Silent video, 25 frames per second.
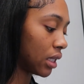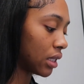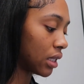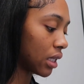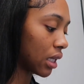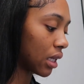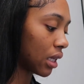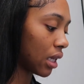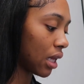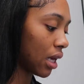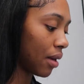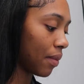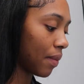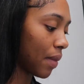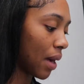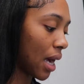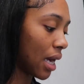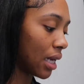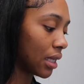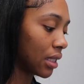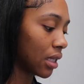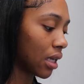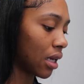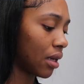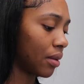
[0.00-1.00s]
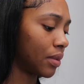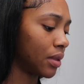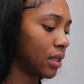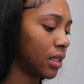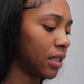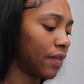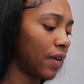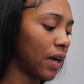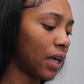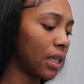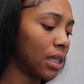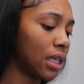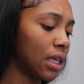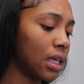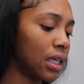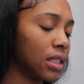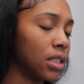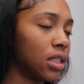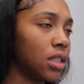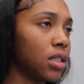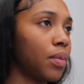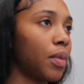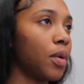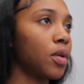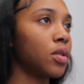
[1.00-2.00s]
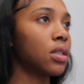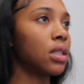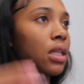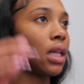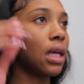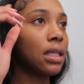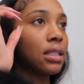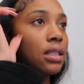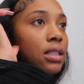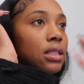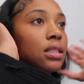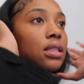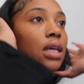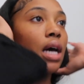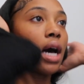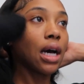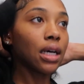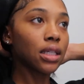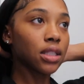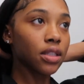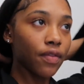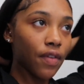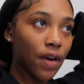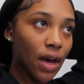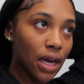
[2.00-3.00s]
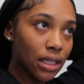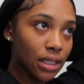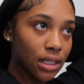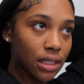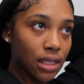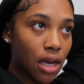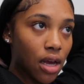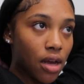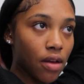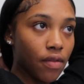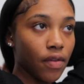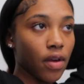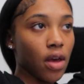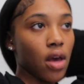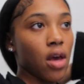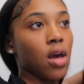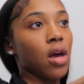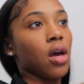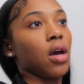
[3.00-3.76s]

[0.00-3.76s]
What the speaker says: It's a clay mask, I believe. I think it's supposed to like detoxify and stuff.